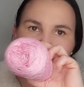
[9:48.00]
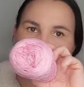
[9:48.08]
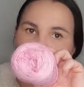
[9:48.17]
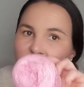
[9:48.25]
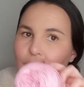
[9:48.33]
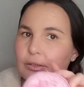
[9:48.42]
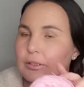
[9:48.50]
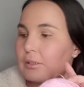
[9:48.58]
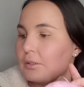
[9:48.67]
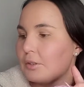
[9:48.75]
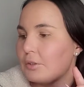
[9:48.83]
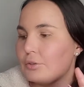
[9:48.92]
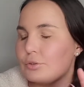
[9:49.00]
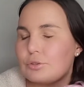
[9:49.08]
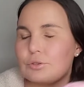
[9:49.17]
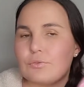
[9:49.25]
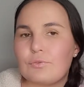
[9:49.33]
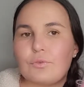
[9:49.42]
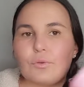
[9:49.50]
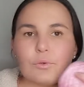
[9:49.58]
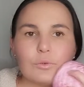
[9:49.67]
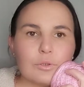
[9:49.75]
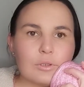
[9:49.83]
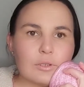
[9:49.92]
yarn that I used
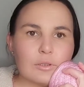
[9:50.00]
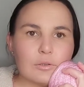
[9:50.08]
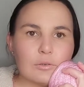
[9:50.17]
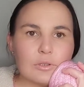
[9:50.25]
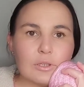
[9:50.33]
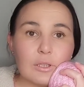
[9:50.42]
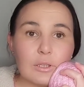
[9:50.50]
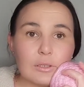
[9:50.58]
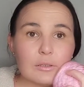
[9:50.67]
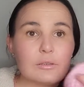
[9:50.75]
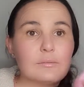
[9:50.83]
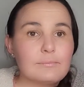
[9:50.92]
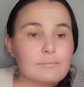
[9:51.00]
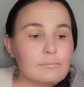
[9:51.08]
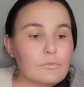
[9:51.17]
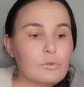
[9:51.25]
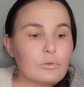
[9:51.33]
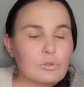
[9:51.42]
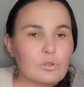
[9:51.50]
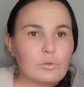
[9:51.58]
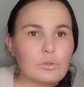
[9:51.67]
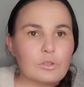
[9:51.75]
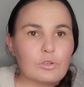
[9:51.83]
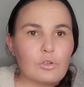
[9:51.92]
for the Cordelia cold
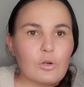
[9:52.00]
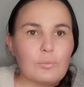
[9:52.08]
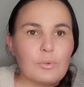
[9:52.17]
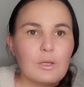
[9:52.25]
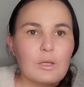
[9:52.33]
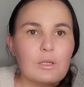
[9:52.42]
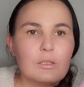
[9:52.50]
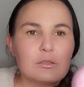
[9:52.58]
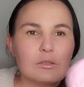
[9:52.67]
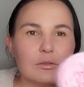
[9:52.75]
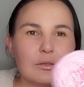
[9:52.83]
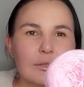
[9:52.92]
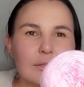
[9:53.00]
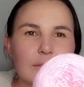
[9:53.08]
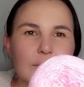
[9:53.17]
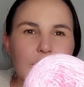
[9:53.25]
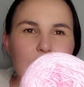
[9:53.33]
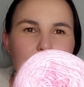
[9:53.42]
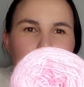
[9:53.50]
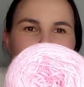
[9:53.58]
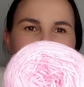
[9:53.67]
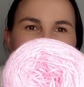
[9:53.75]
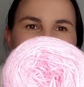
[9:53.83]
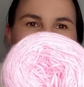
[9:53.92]
shoulder top. So it is
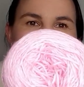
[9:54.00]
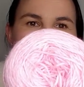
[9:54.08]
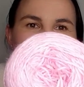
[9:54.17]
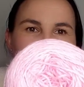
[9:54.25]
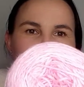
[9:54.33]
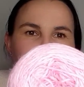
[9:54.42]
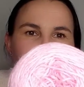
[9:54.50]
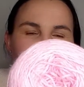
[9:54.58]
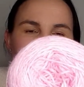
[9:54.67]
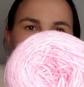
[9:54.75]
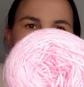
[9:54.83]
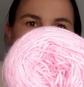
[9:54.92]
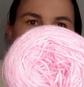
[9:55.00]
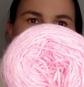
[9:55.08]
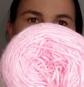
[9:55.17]
the 2-ply merino